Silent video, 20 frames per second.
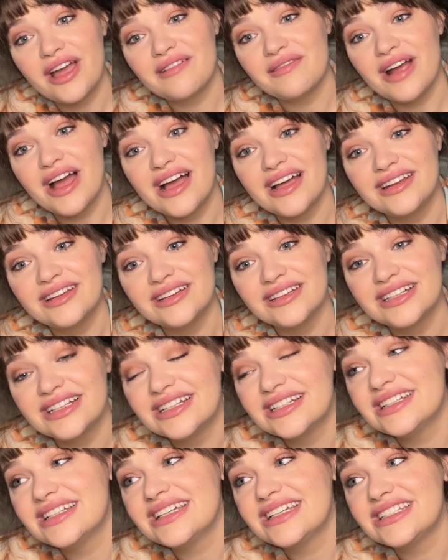read
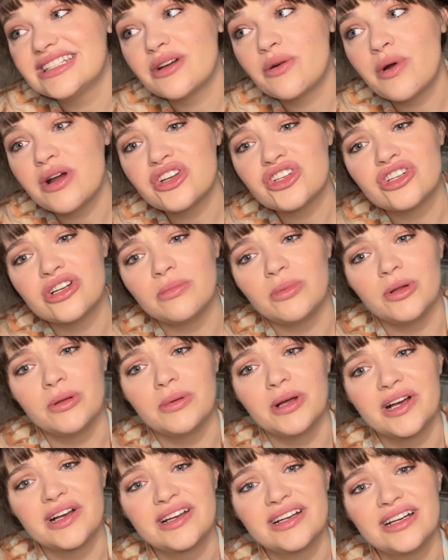is a questionable
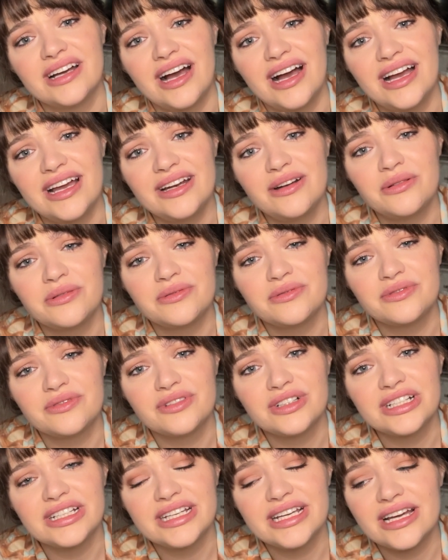book. I don't
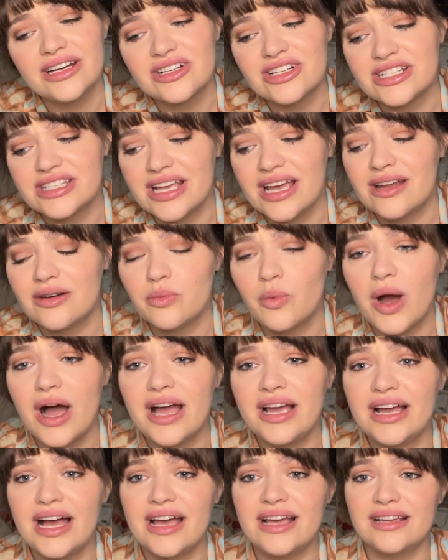really understand
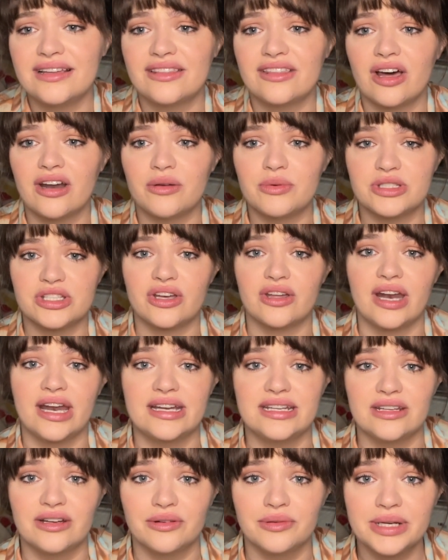why I thought it was a good
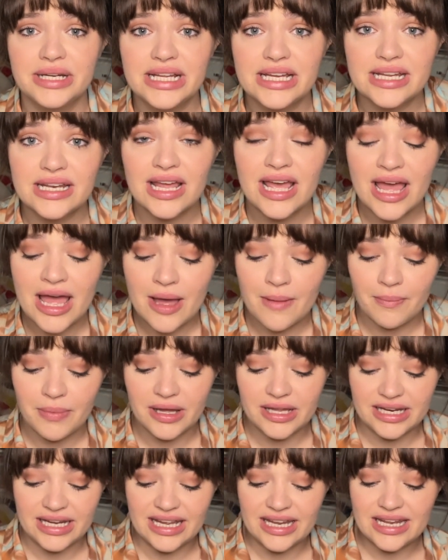idea to read it, but it